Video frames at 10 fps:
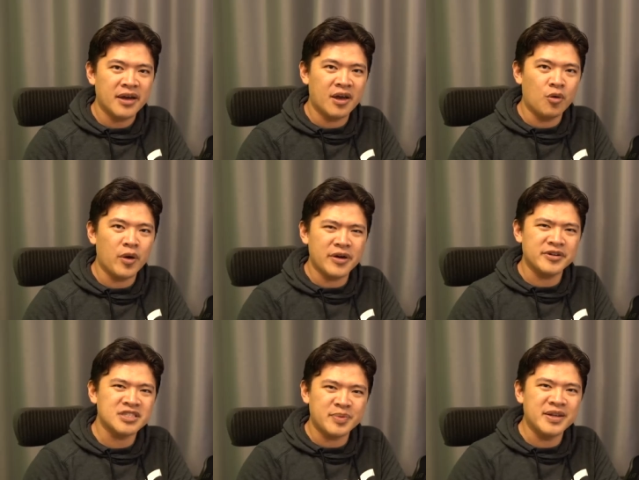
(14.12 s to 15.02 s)
and where
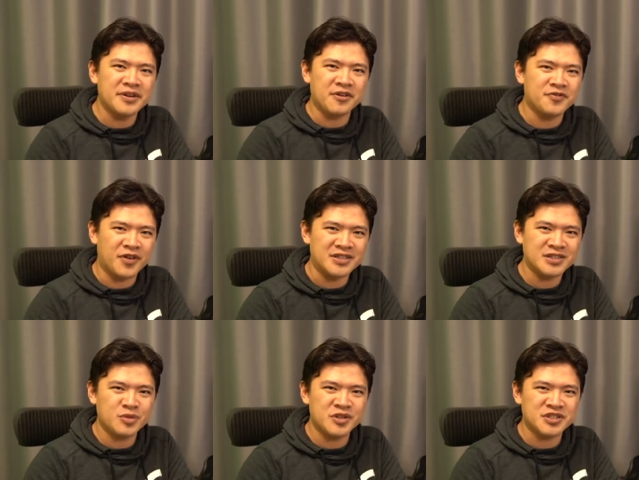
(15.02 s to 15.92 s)
you're spending your
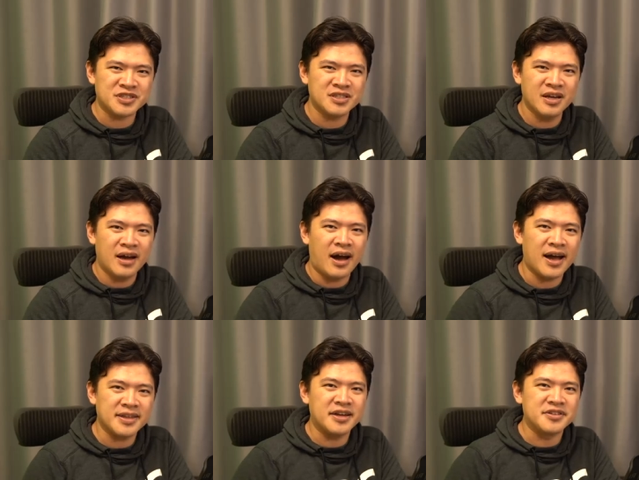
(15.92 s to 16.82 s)
funds, which is
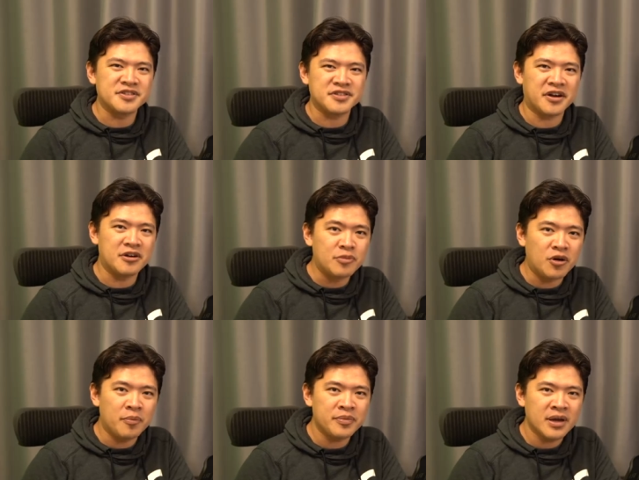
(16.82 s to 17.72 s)
highly
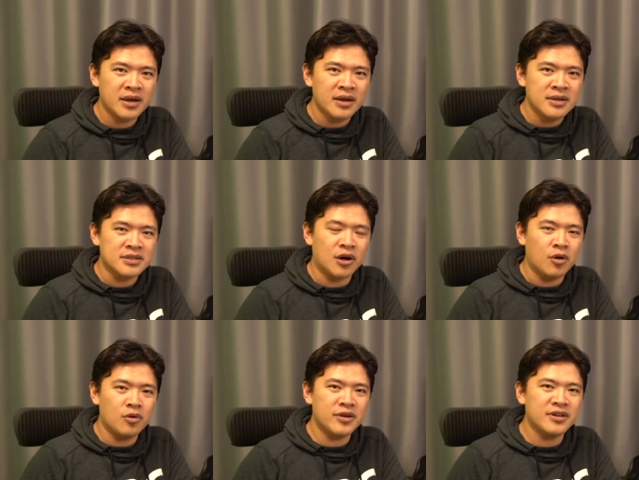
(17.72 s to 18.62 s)
undesirable.
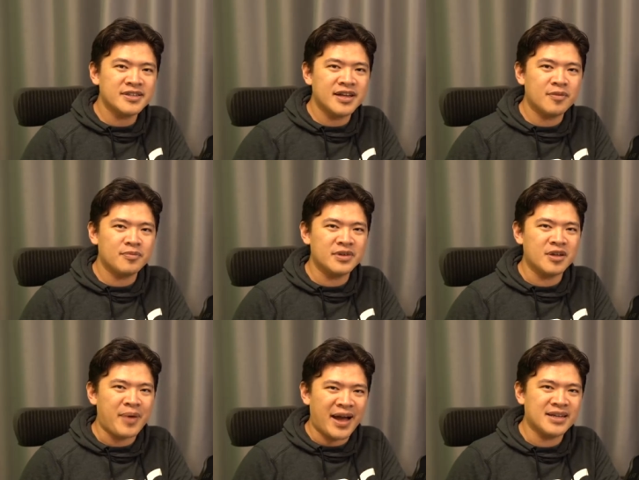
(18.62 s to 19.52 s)
So we looked at in
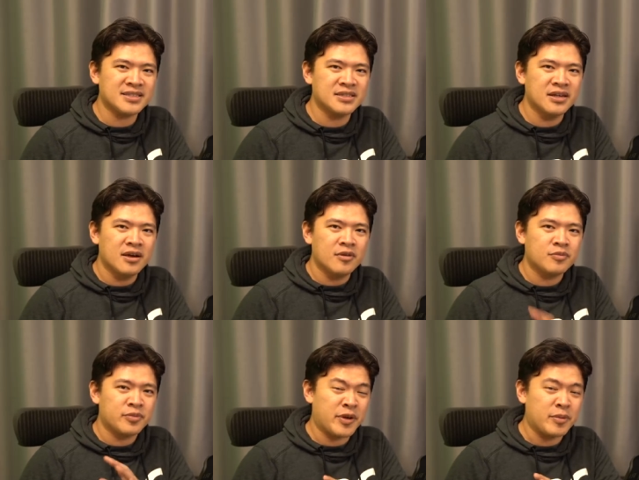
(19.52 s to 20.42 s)
the past
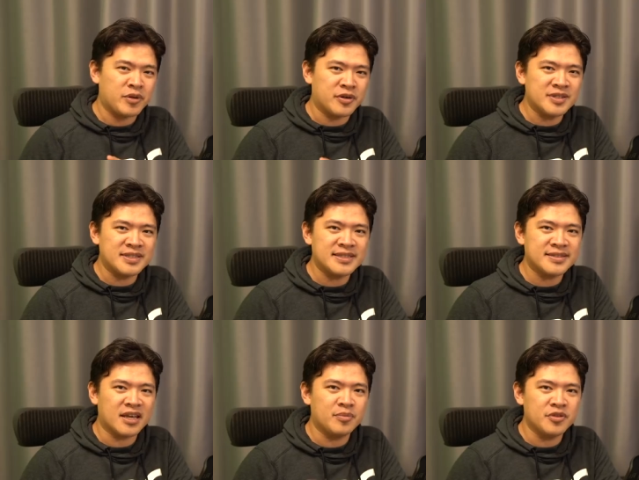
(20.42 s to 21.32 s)
cryptocurrencies
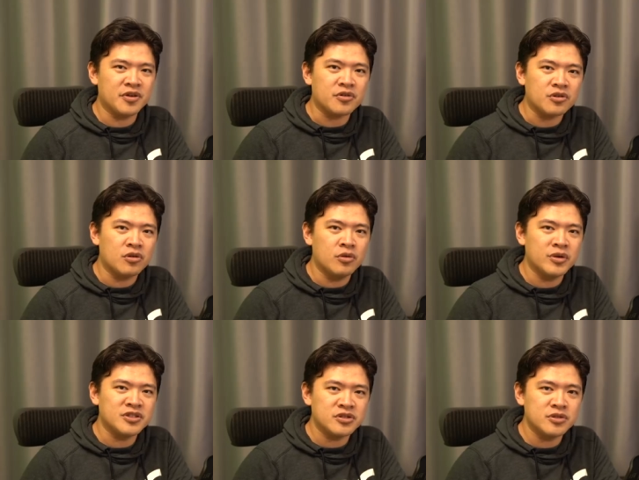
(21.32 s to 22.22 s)
like Monero,
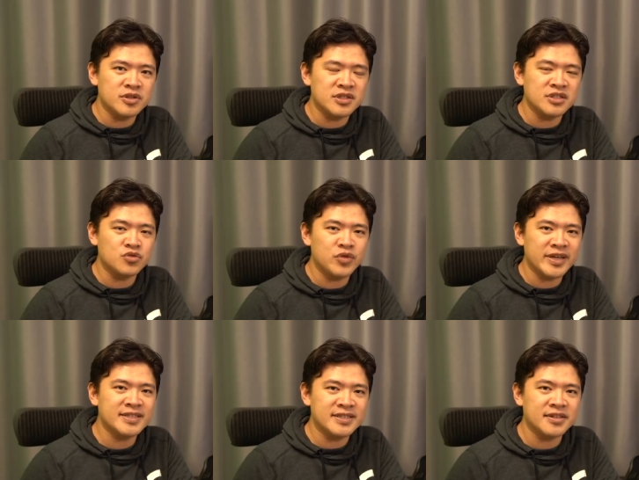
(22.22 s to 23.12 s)
which uses
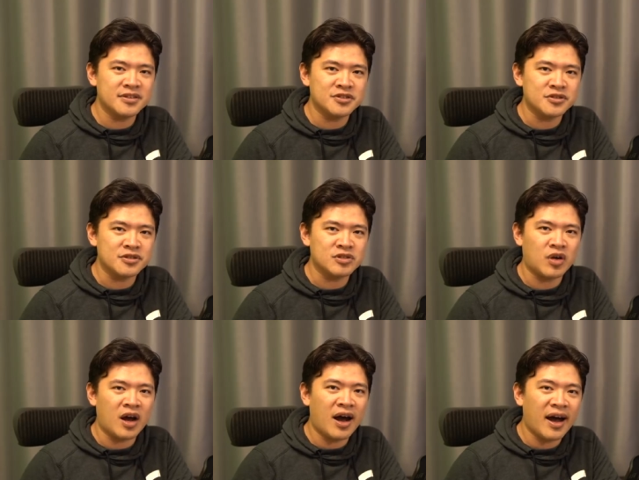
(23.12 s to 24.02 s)
ring signatures to
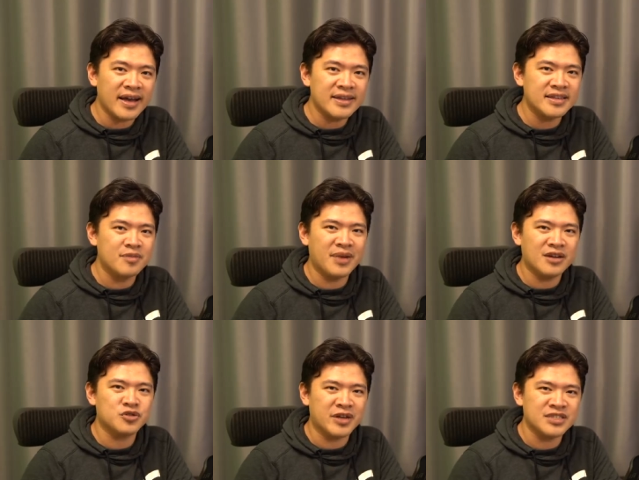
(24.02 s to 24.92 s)
hide the
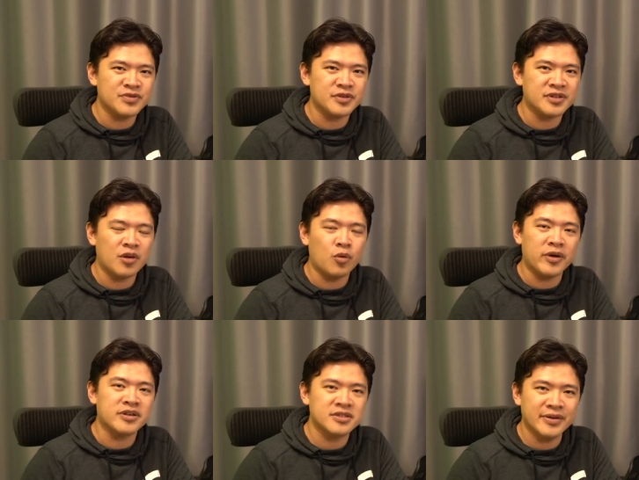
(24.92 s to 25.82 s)
amount transferred and
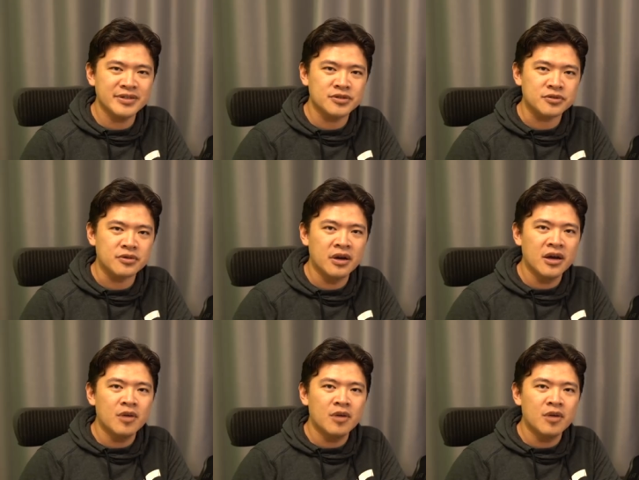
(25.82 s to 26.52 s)
where it's going to.